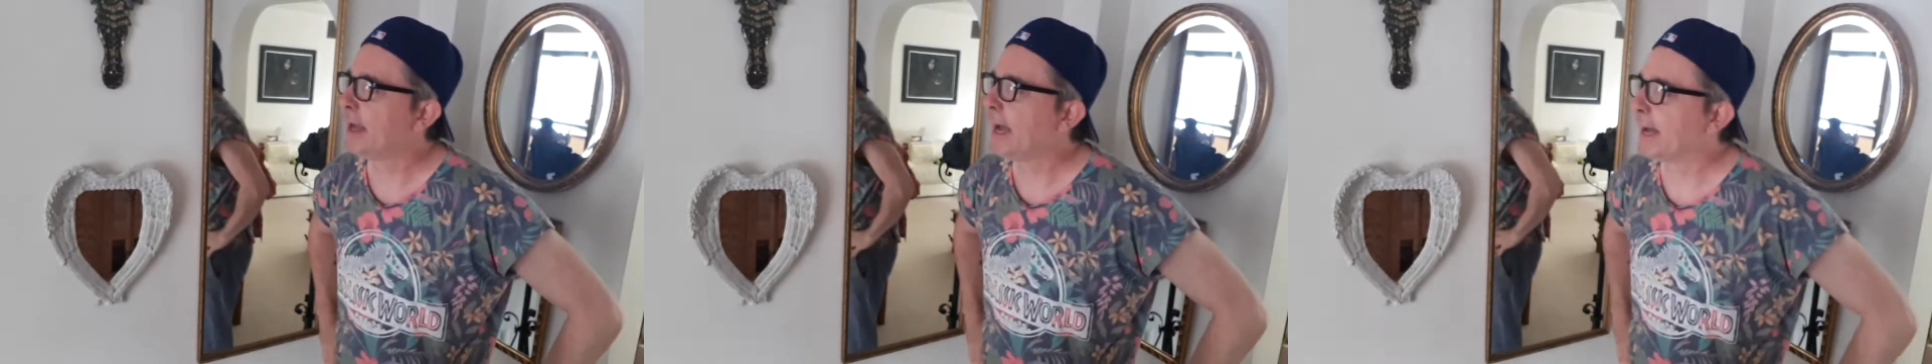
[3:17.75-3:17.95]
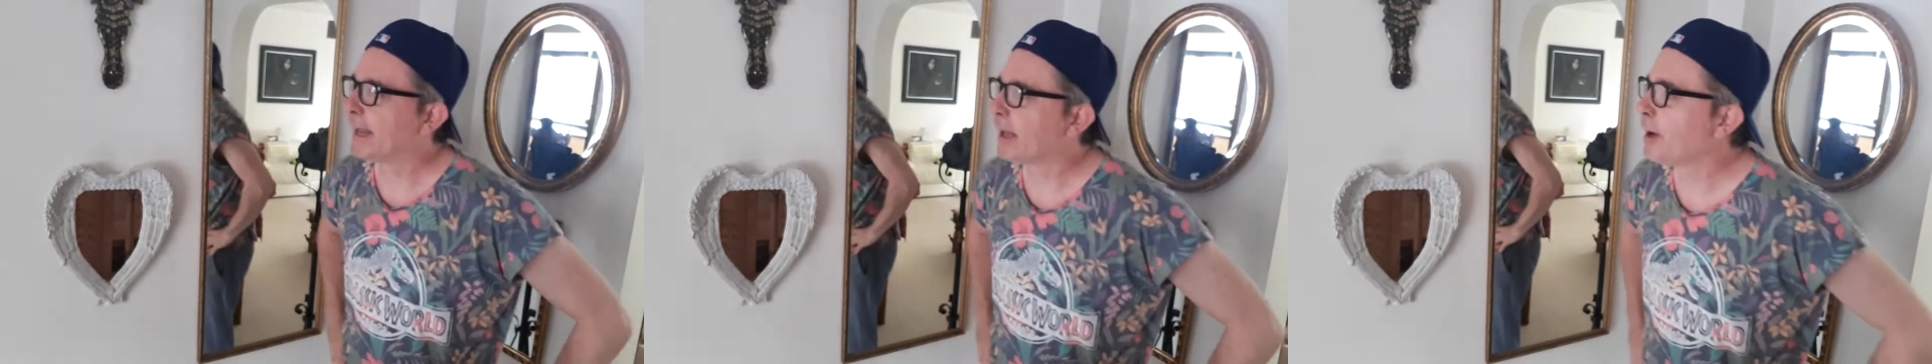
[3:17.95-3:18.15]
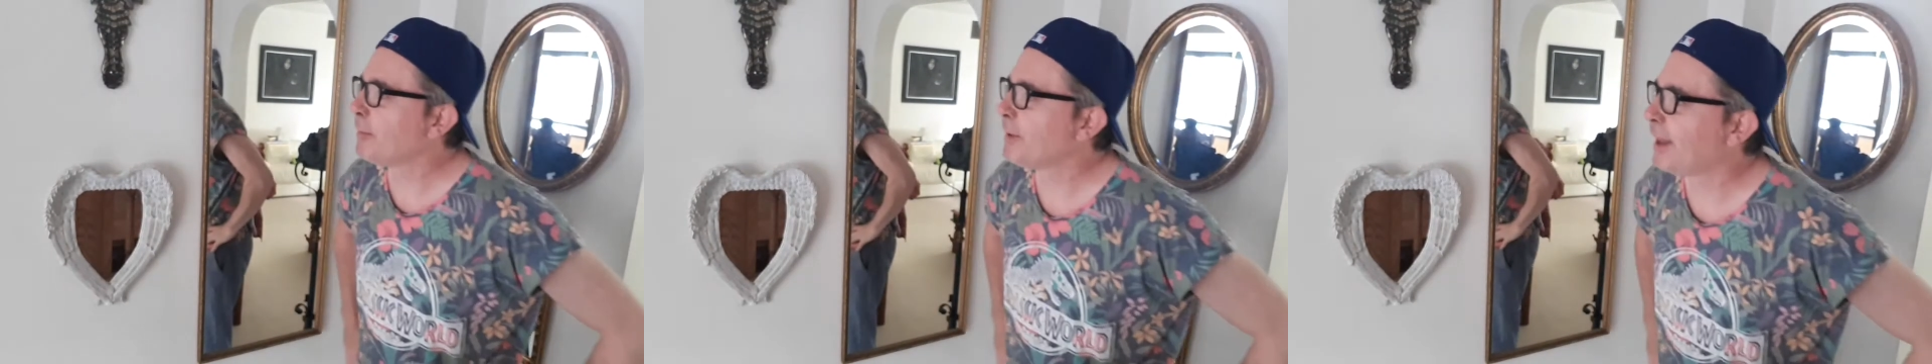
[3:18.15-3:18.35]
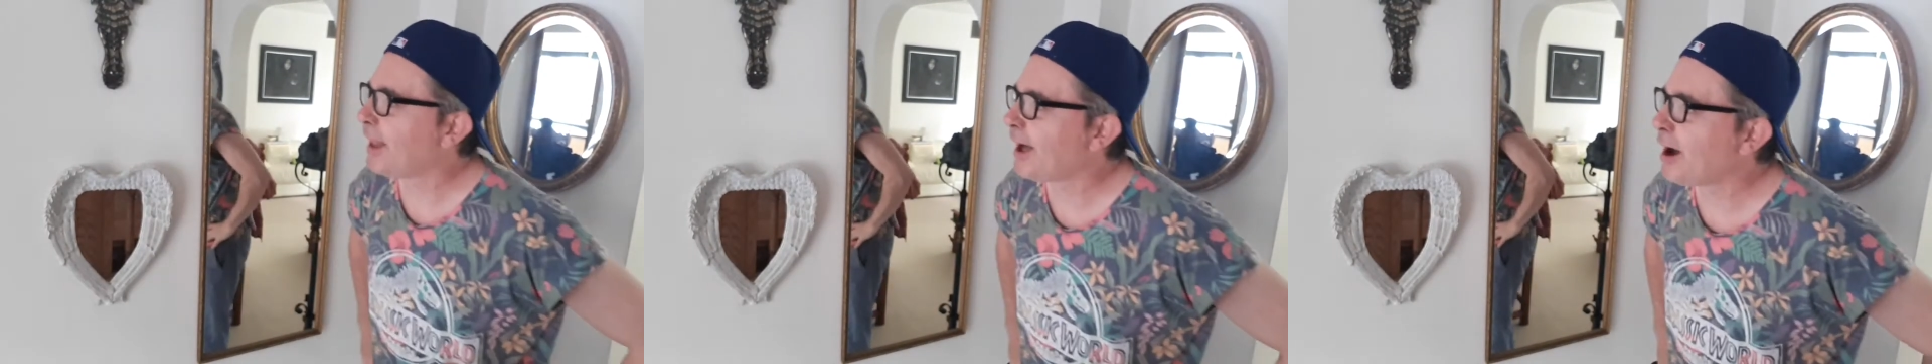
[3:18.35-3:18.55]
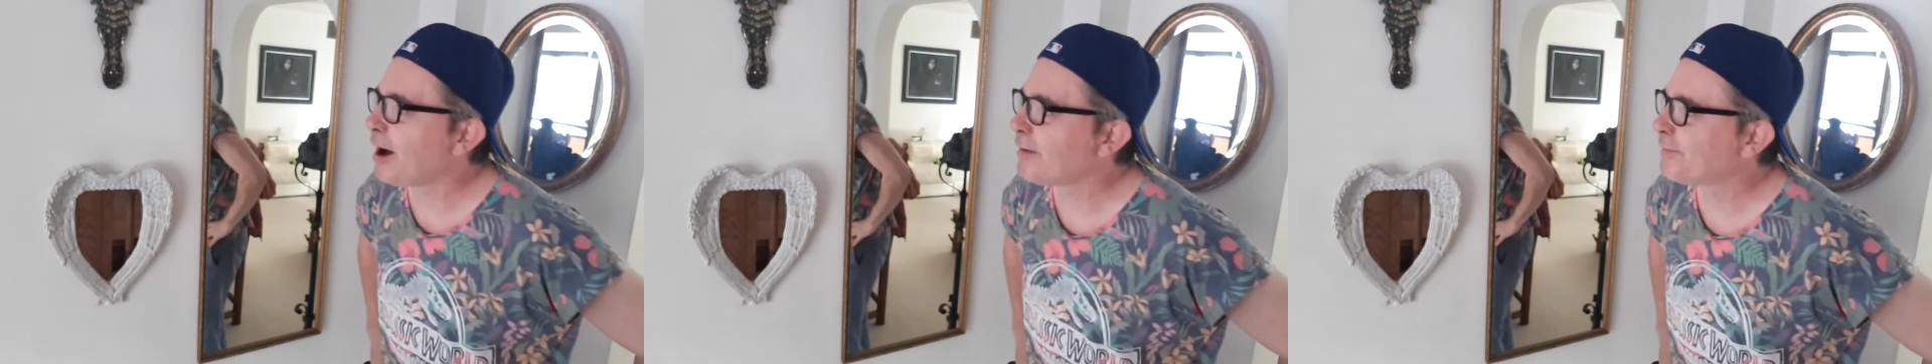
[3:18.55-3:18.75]
And I'm
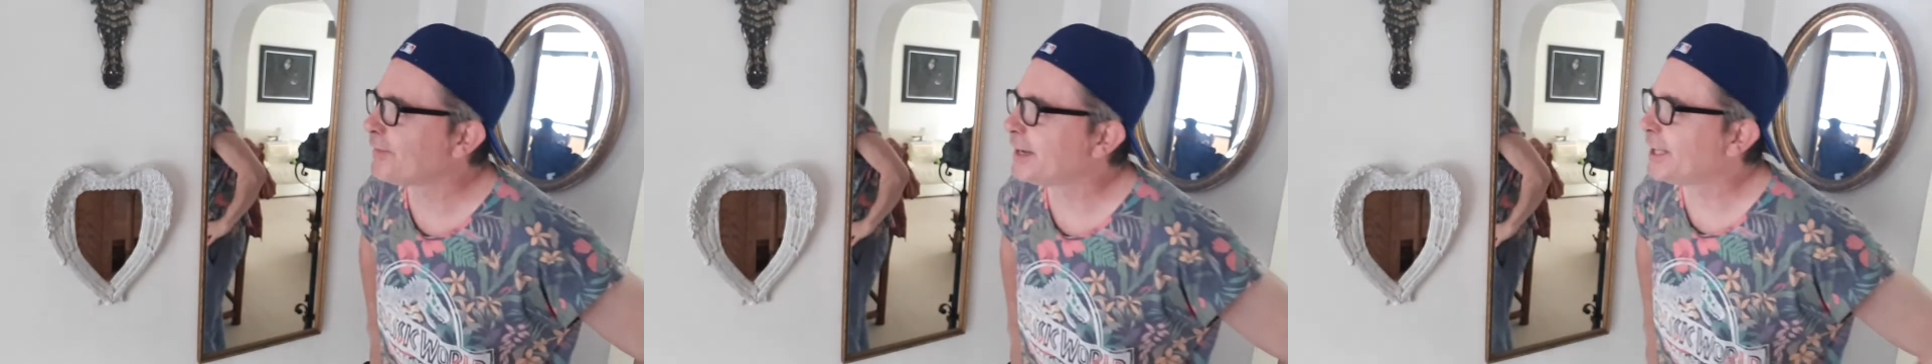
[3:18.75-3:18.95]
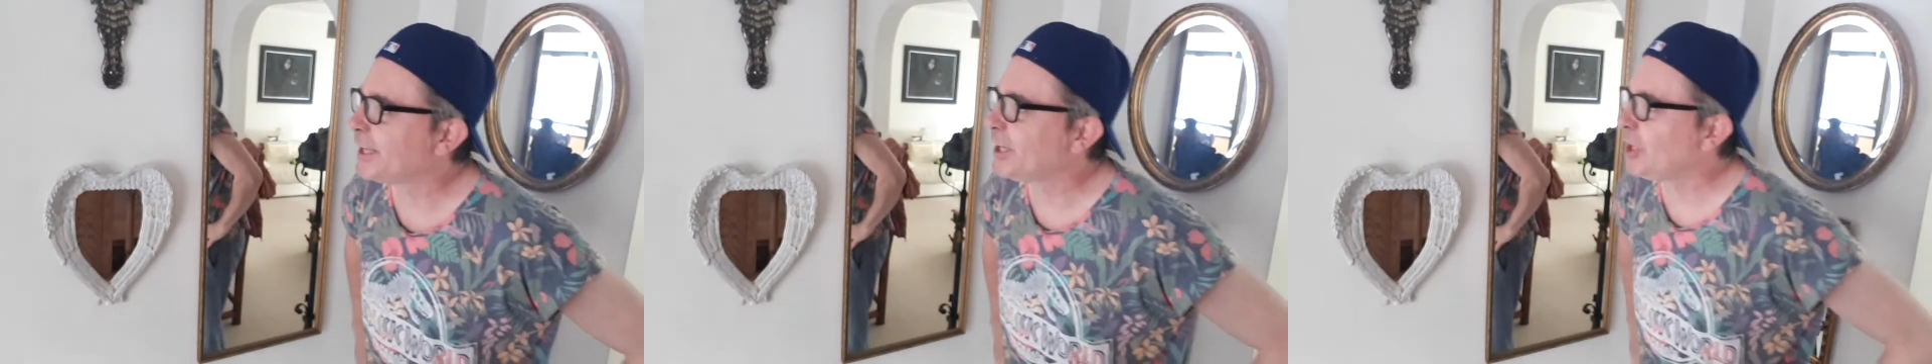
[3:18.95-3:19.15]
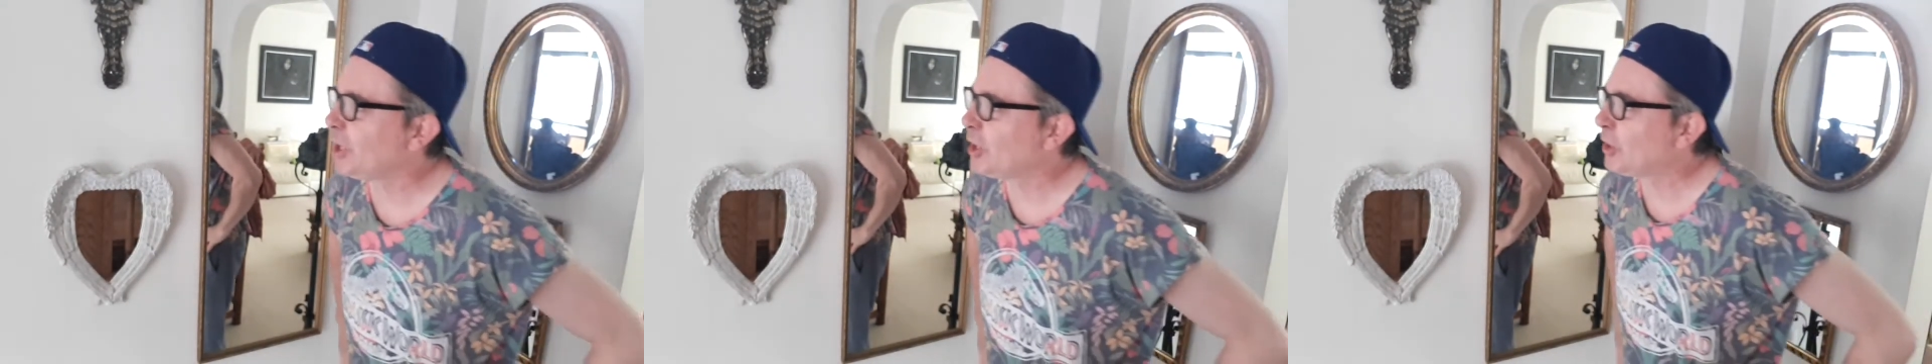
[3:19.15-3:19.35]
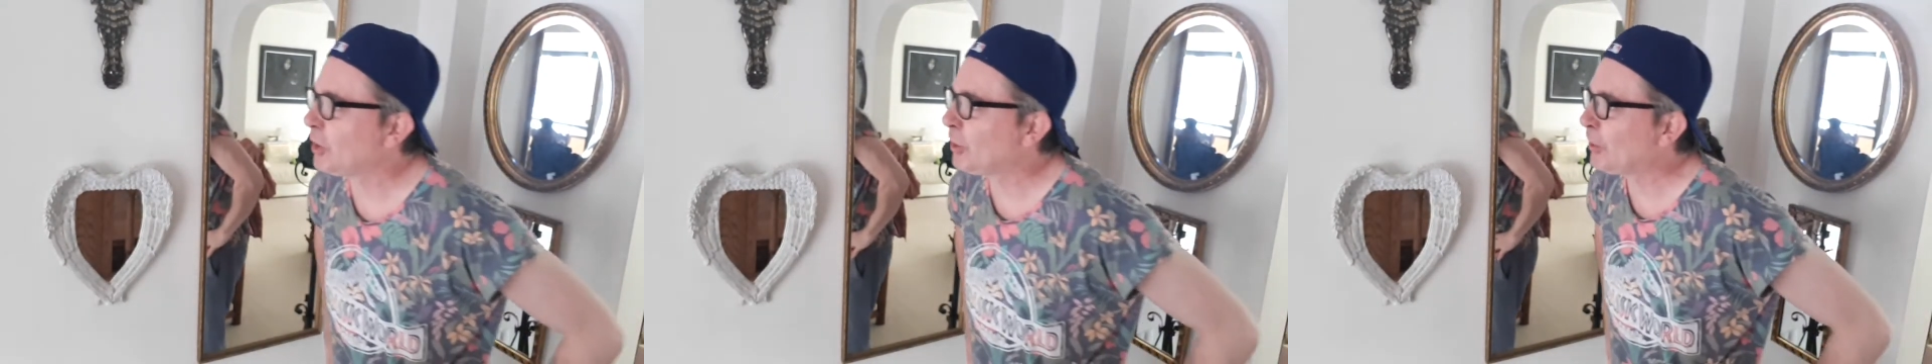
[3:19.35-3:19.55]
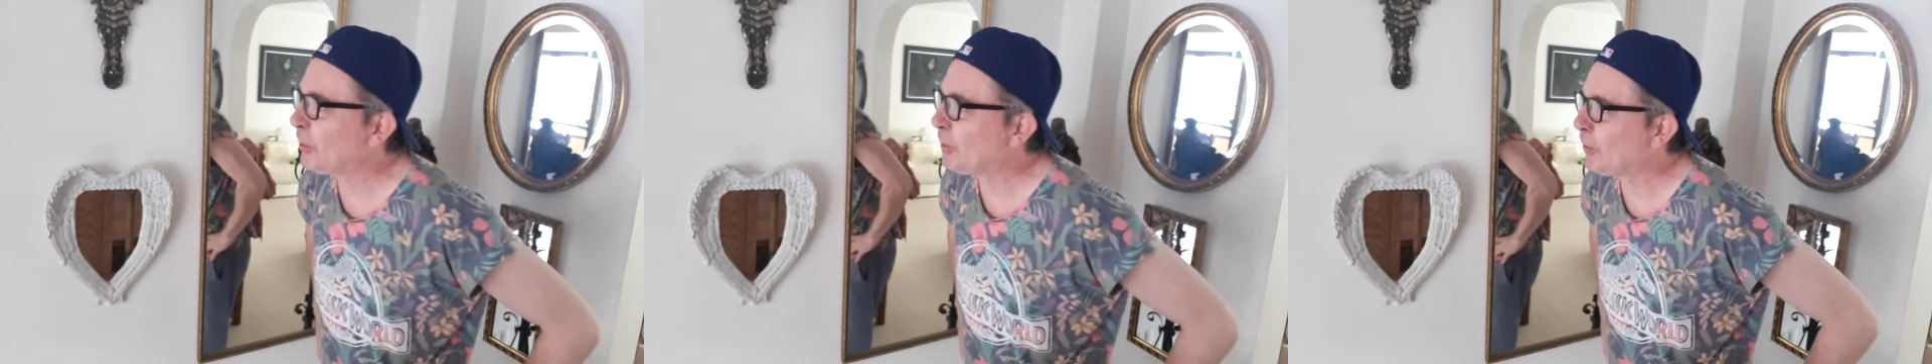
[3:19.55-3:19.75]
laughing at
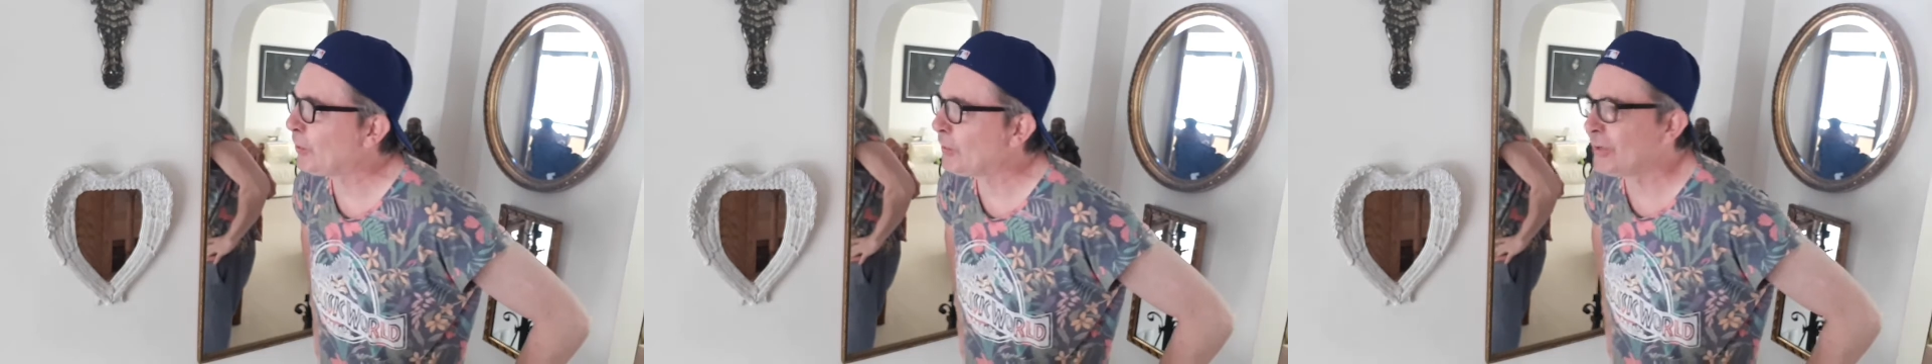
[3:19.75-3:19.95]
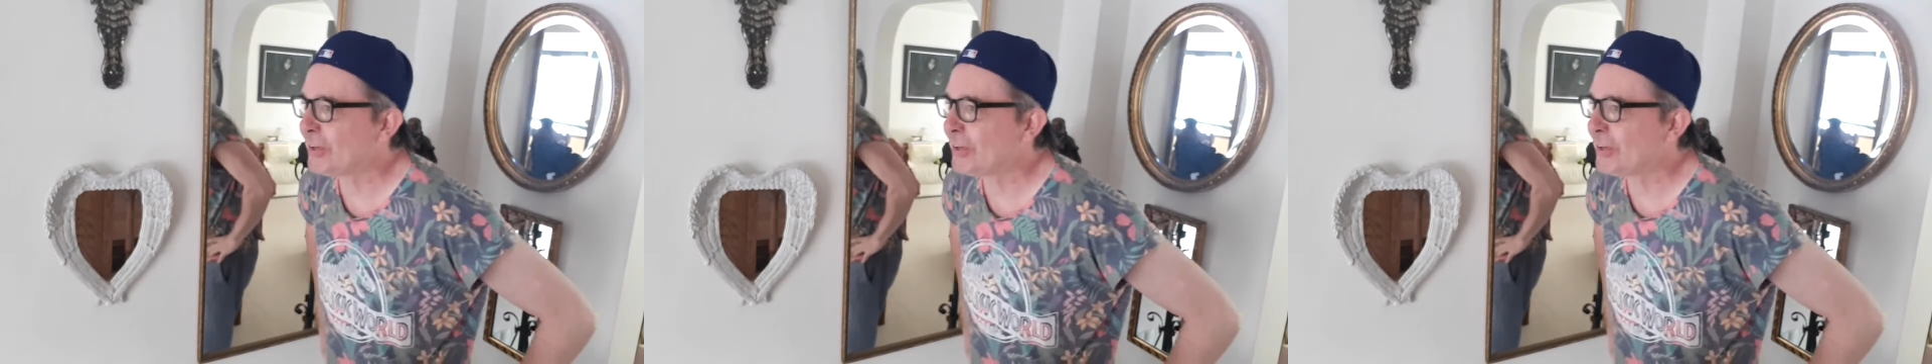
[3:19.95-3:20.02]
you.